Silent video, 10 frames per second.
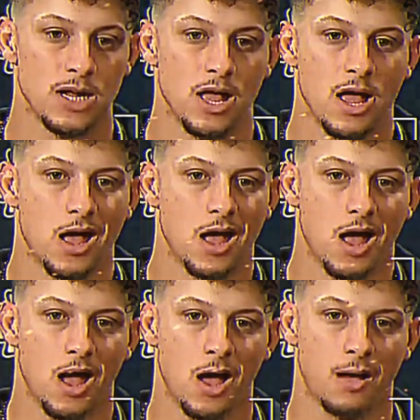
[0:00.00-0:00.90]
Walker could
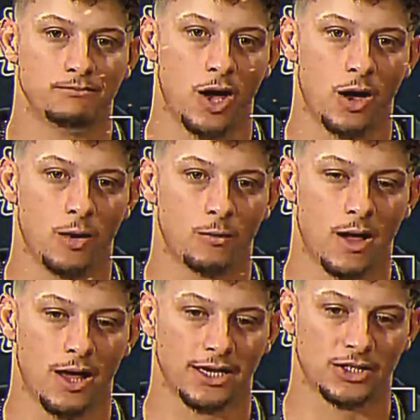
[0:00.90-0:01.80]
actually make the
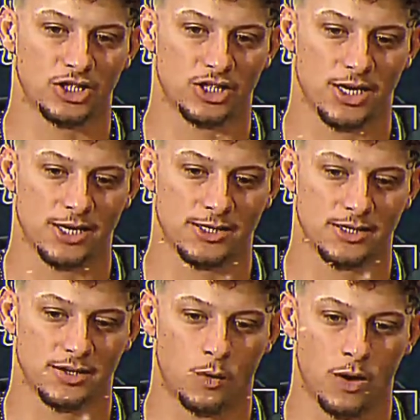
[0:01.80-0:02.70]
53-man
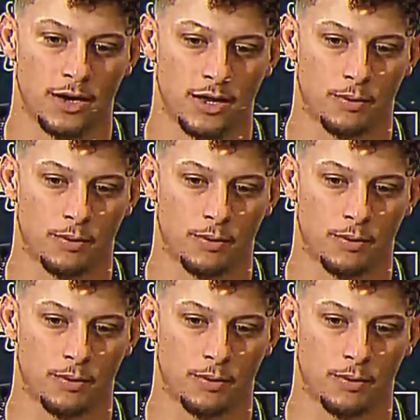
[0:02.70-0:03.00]
roster?